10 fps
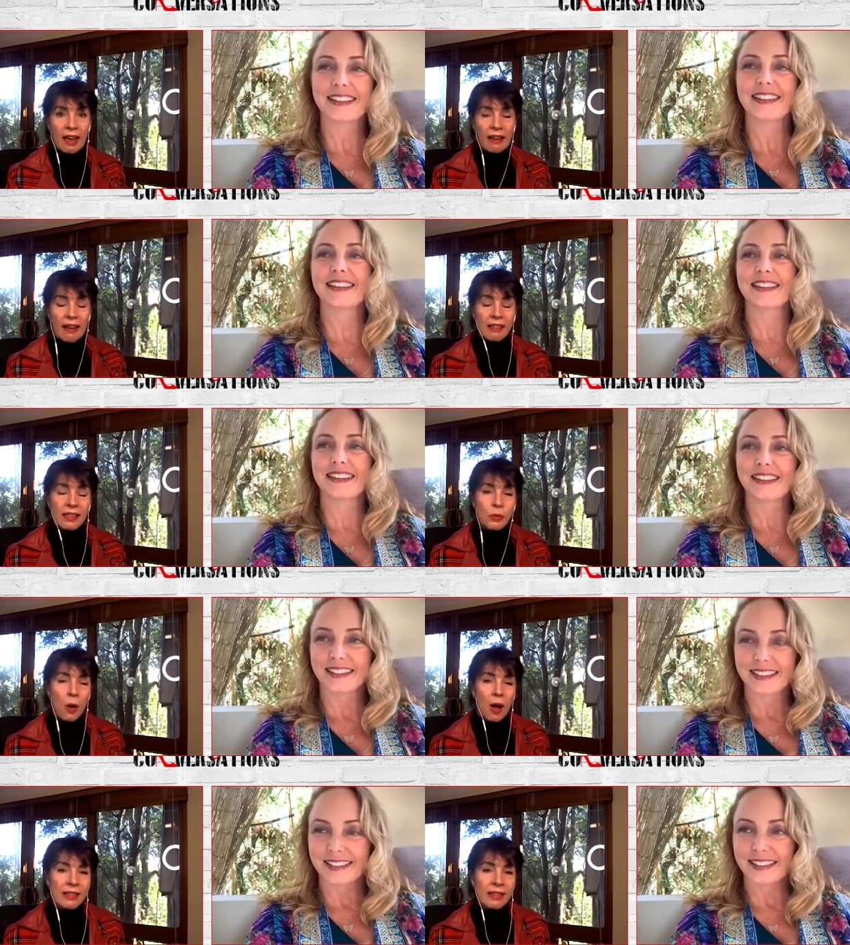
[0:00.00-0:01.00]
Speaker 1: against
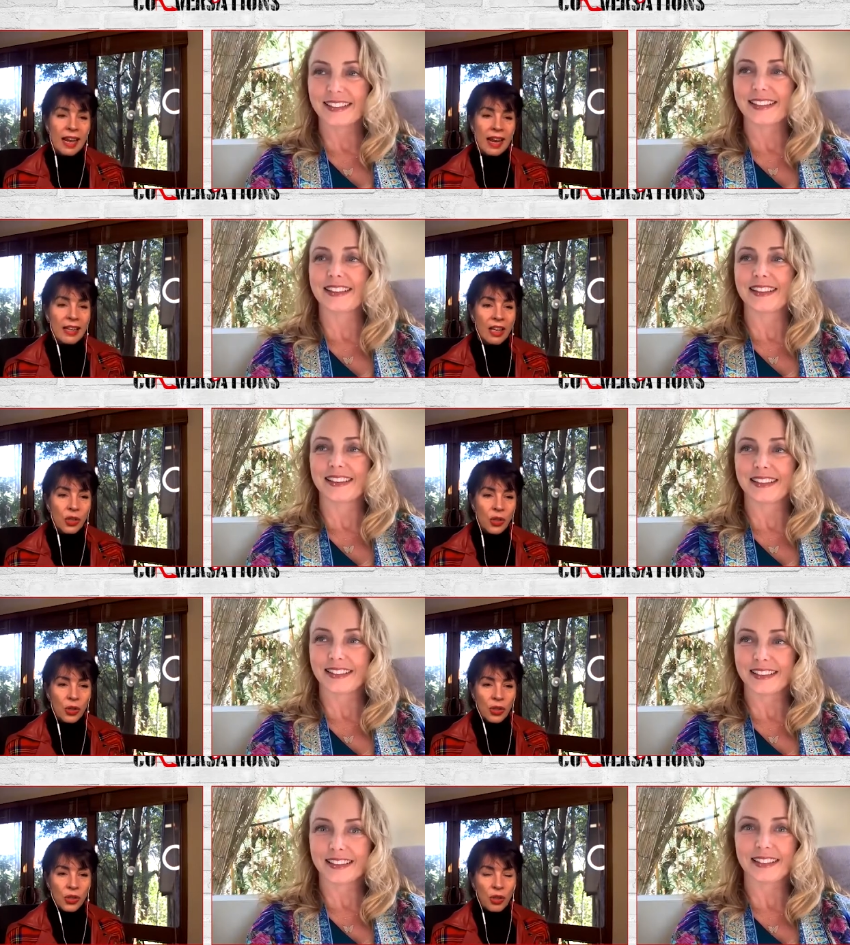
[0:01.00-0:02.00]
Weinstein. Can you talk
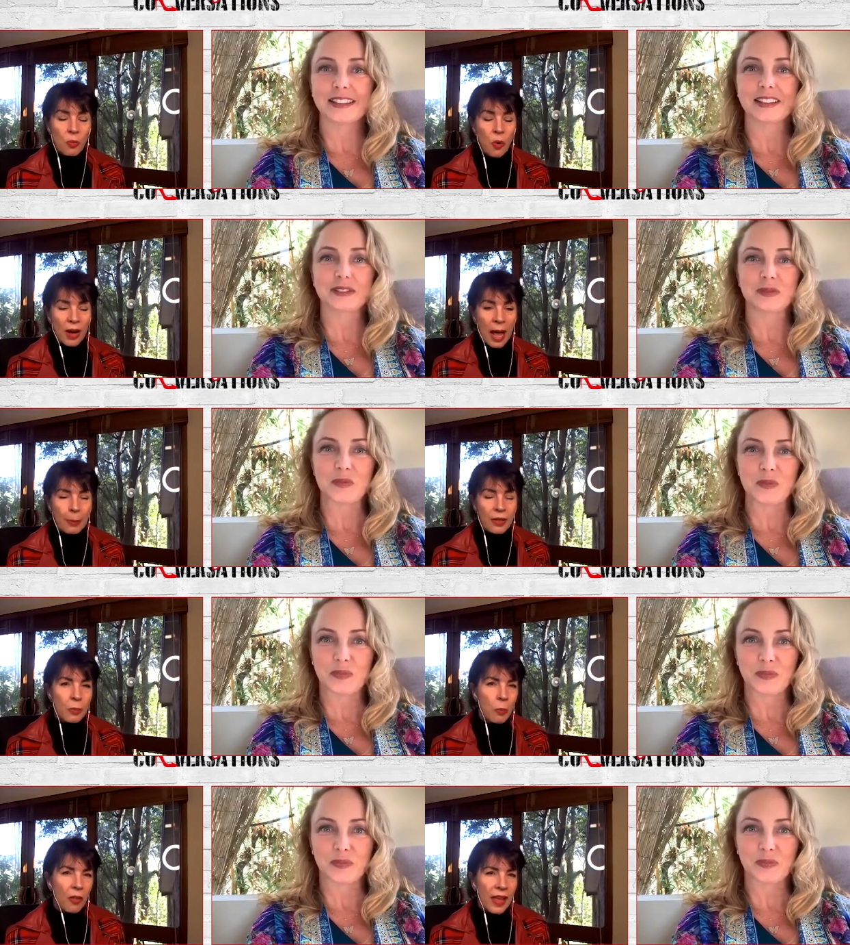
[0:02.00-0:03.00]
us through what happened and
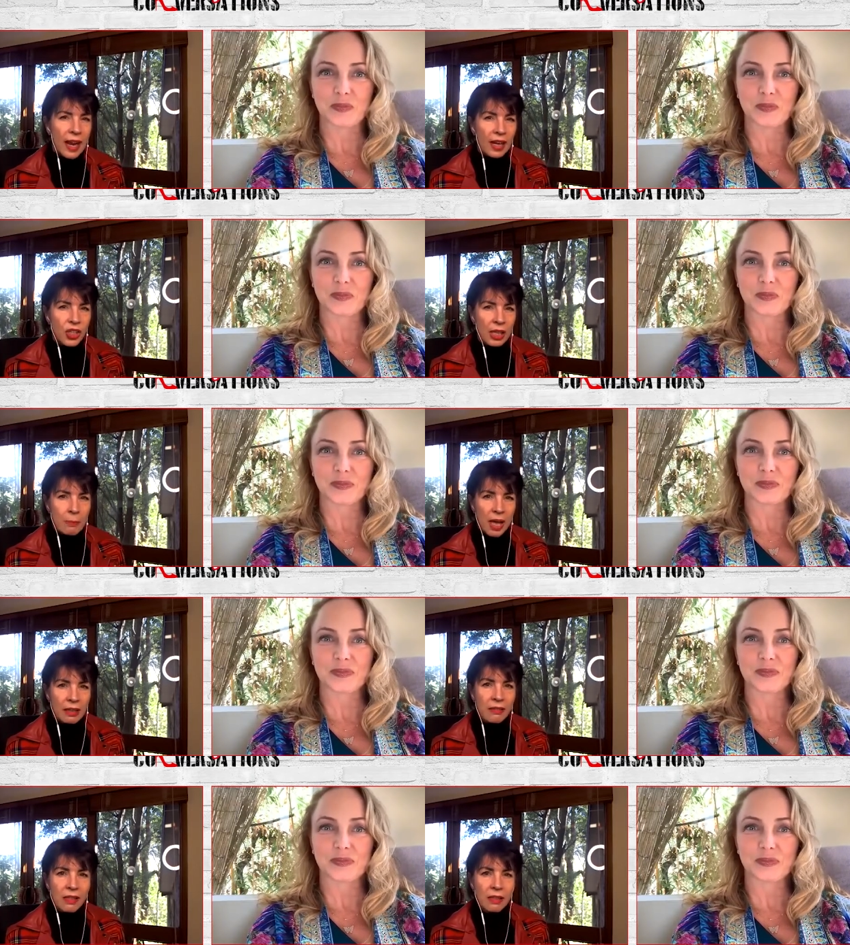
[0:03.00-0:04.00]
what that actually
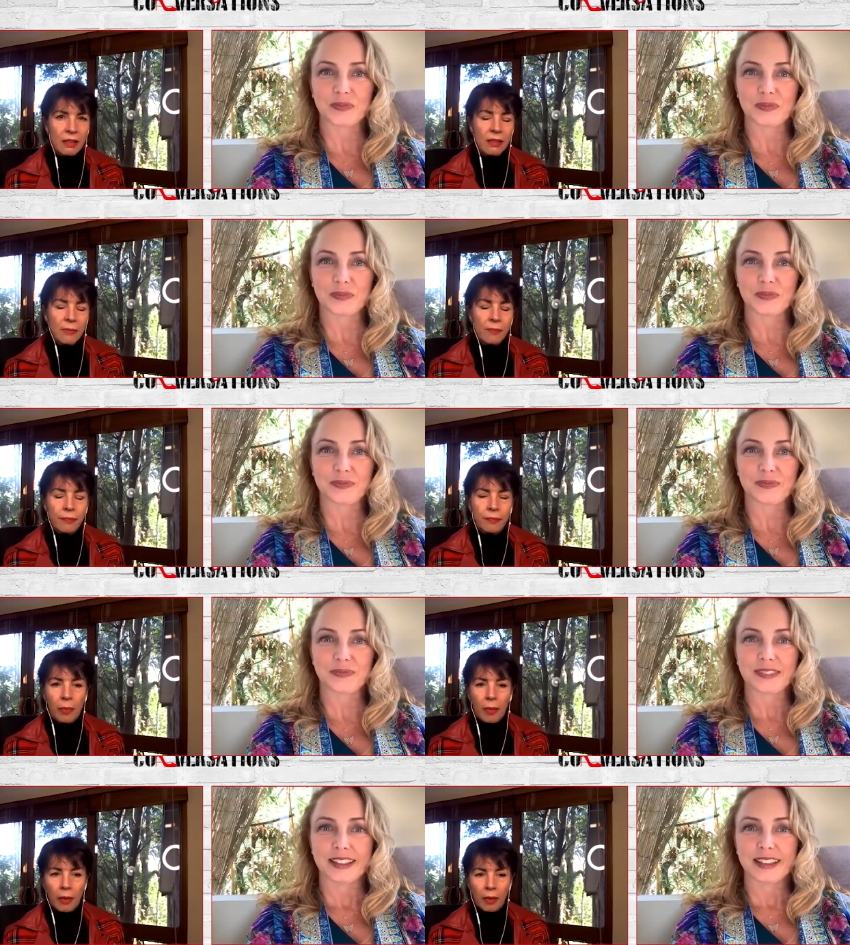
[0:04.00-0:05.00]
means?
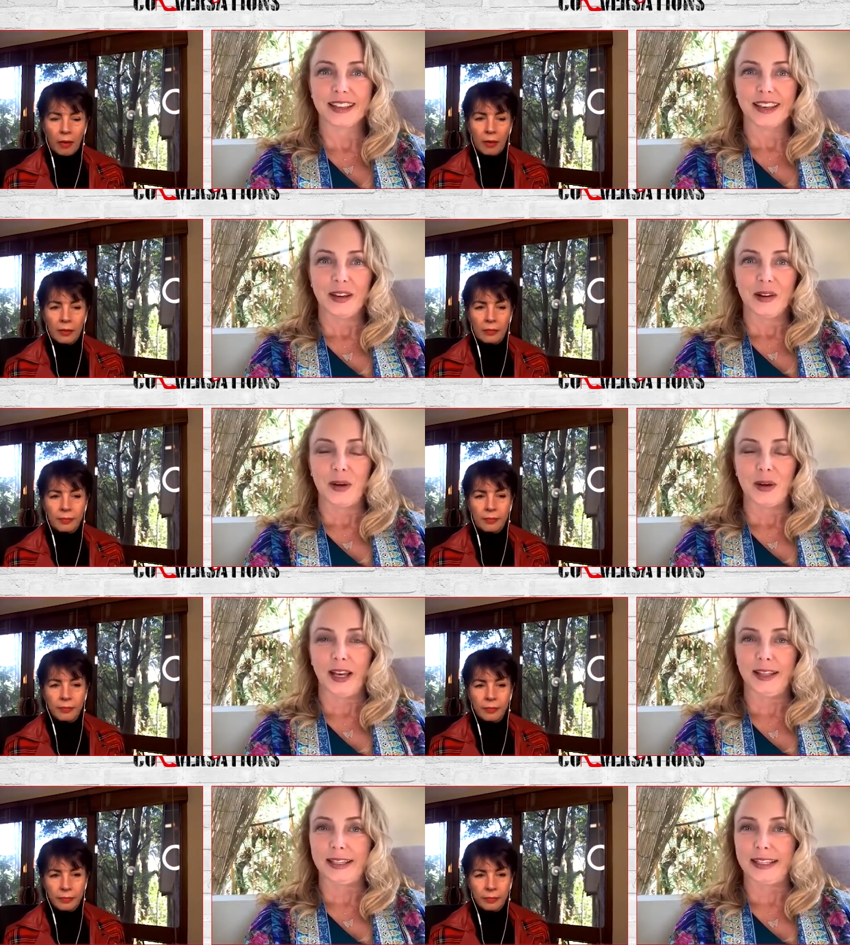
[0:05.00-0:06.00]

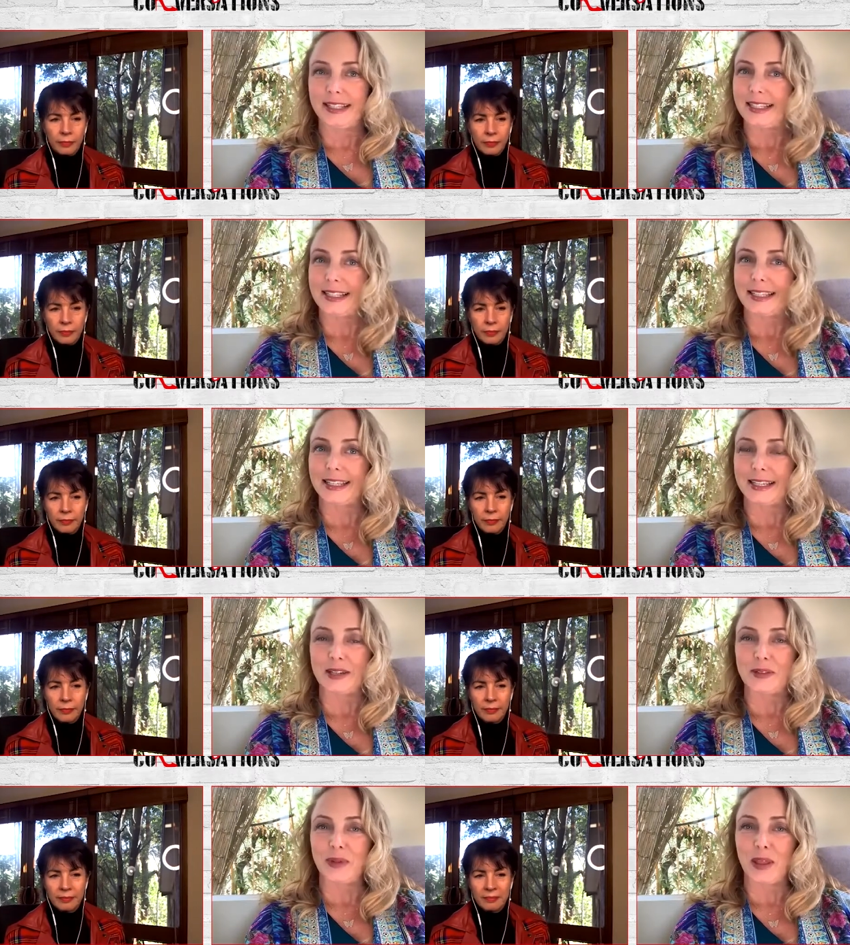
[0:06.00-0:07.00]
Well,
Speaker 2: it's uh,
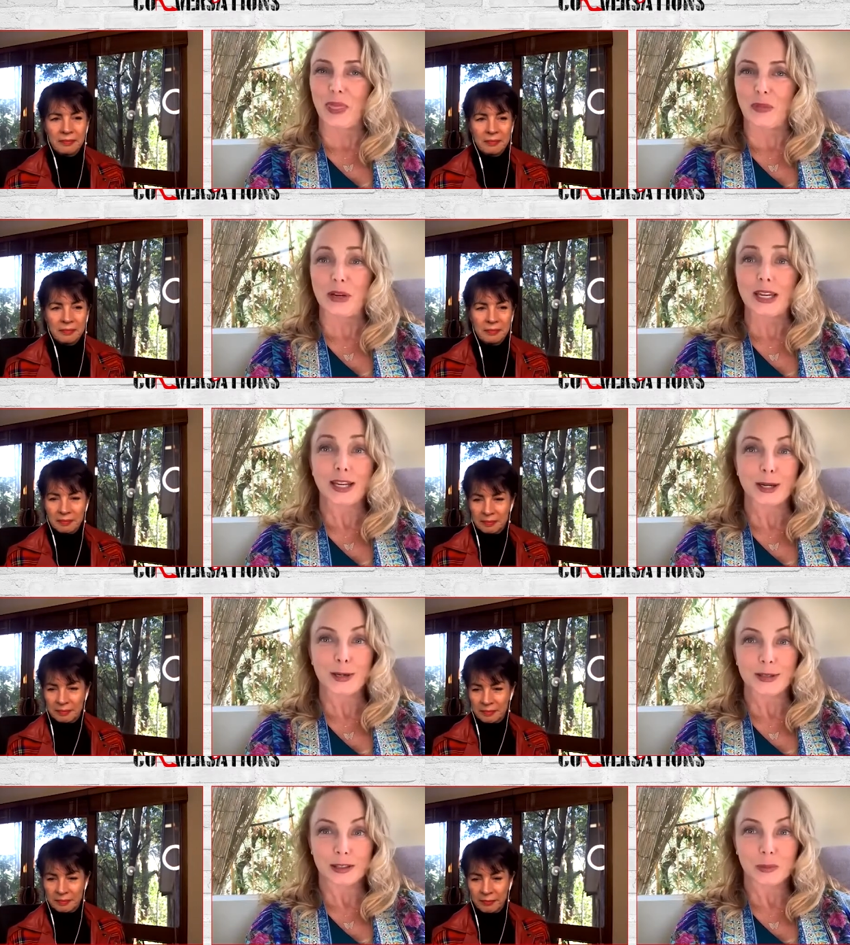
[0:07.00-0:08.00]
been three years
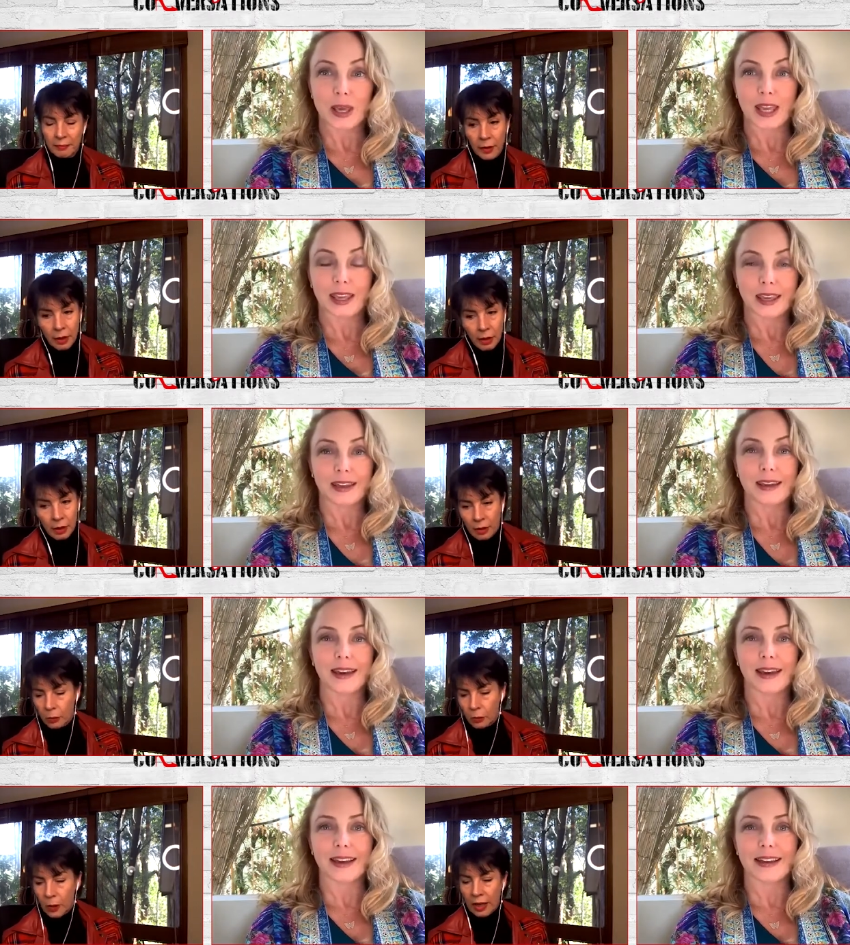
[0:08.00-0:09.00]
in the making.
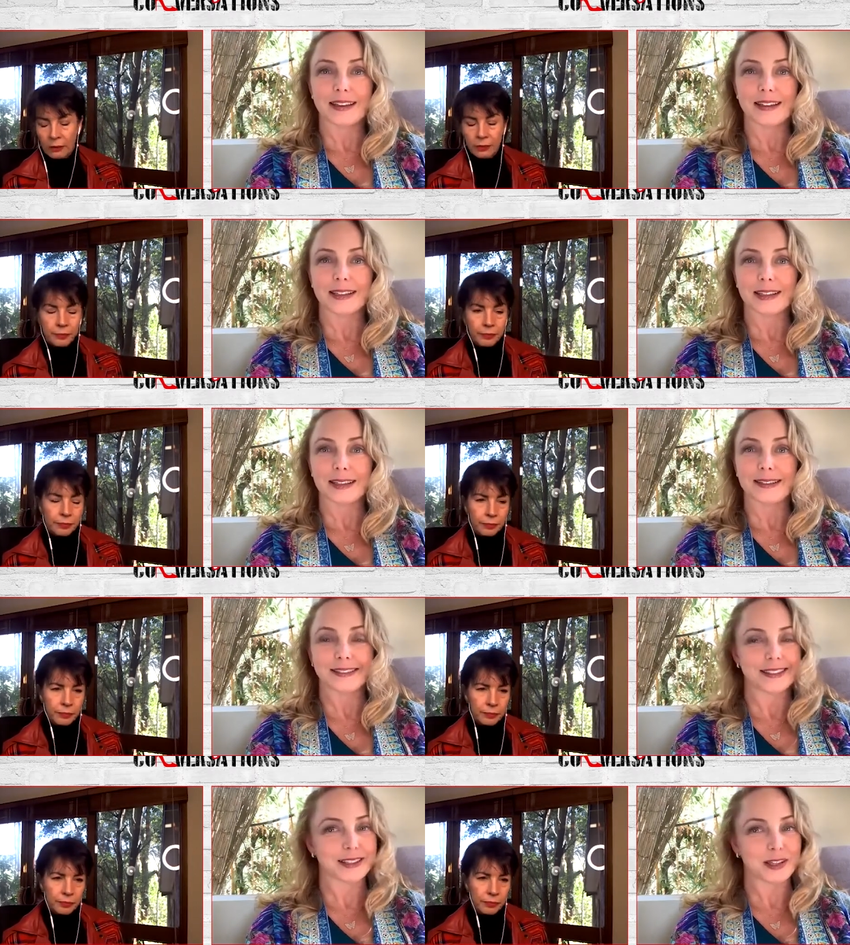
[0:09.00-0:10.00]
Uh, just to
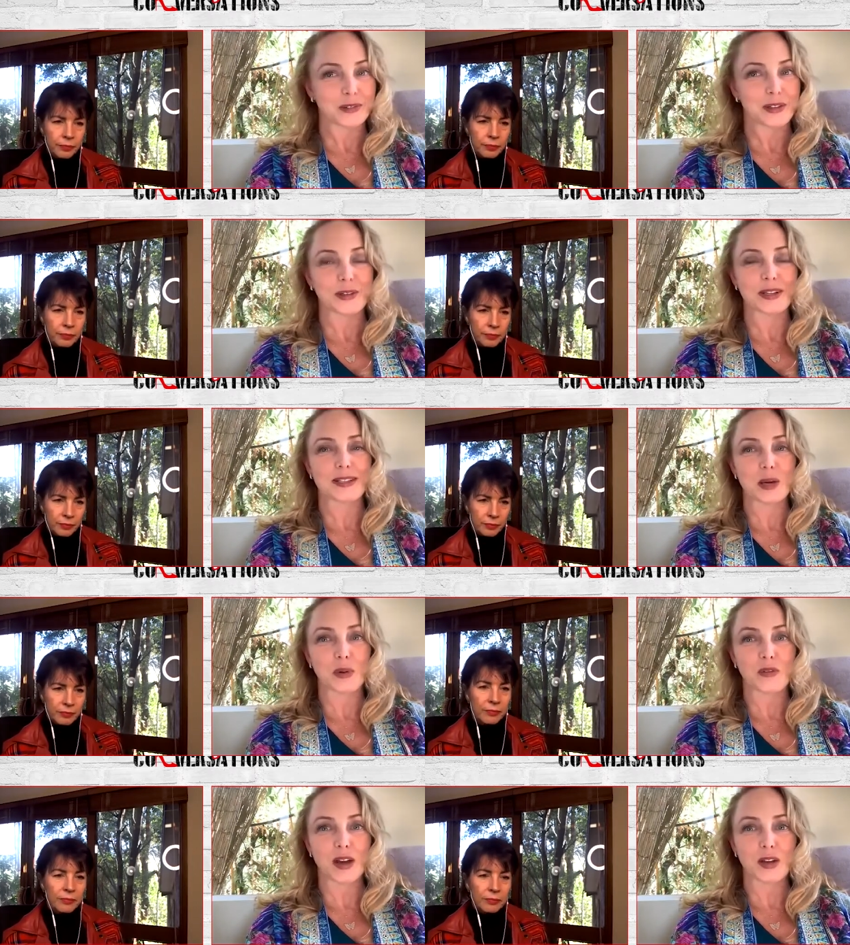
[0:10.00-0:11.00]
to give you an example of how